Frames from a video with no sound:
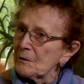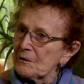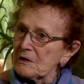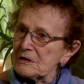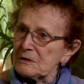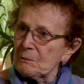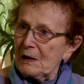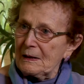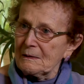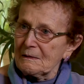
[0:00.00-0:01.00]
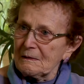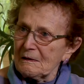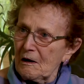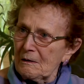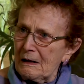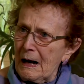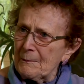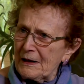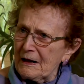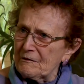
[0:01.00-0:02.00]
there's what, how
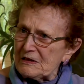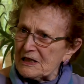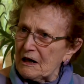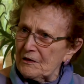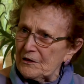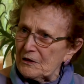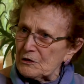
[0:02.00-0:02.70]
many of us are there?